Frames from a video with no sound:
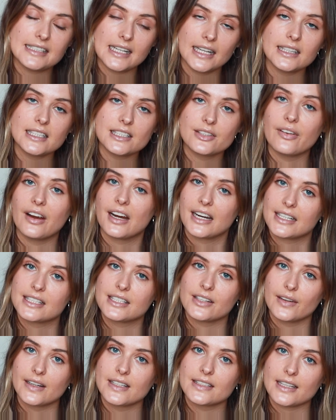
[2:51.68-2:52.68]
and take this very
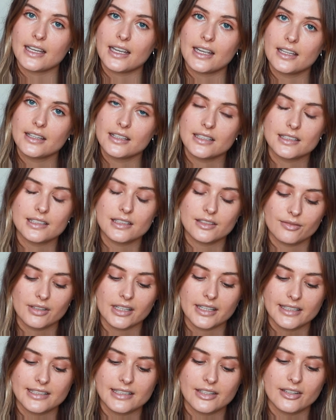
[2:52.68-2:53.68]
seriously. This is
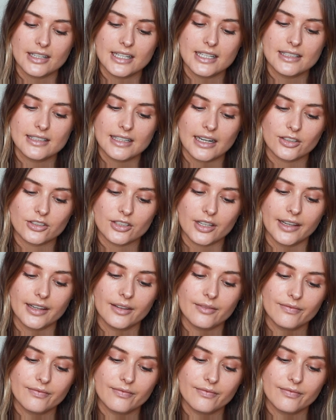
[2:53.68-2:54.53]
really serious, actually.